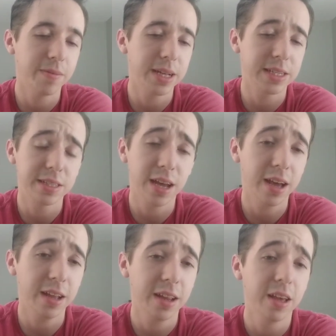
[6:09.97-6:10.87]
It's
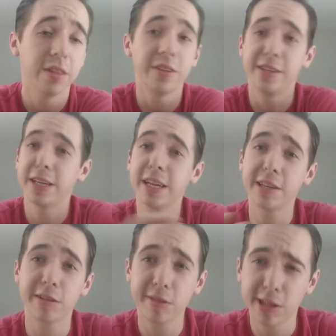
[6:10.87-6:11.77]
not, the
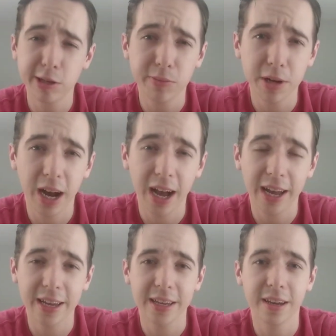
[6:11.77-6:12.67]
stakes aren't super
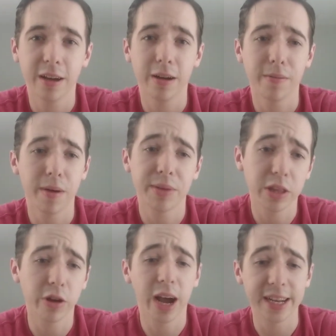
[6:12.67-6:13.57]
high. I mean,
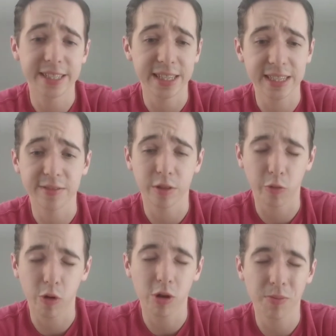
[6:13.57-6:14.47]
there are high stakes for the
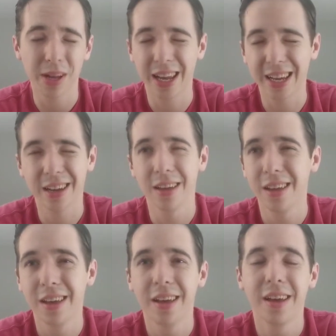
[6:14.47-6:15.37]
world, but like,
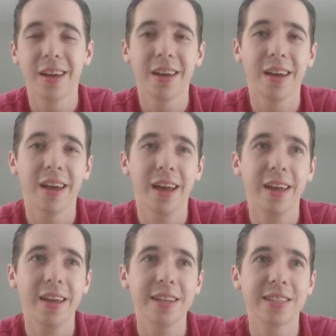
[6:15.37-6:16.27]

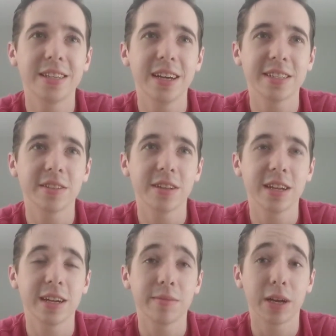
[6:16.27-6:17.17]
it's not something
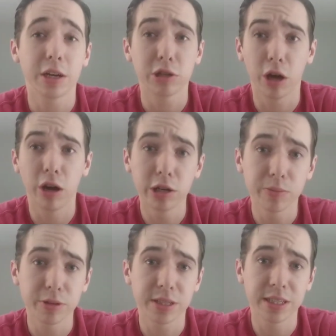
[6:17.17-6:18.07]
that I'm like
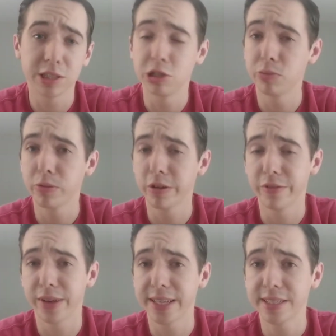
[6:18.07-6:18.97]
100% super
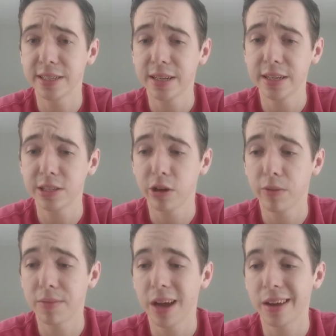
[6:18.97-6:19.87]
invested in, so
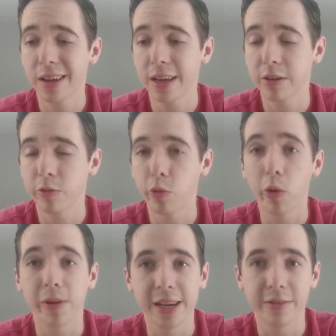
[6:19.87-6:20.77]
I'm not like
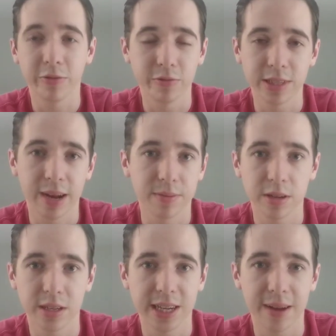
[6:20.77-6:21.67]
worried chapter
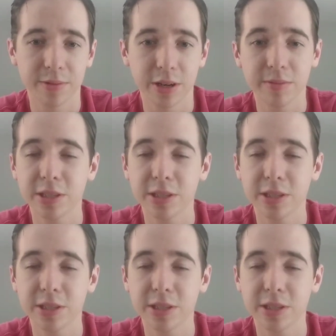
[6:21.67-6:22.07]
to chapter.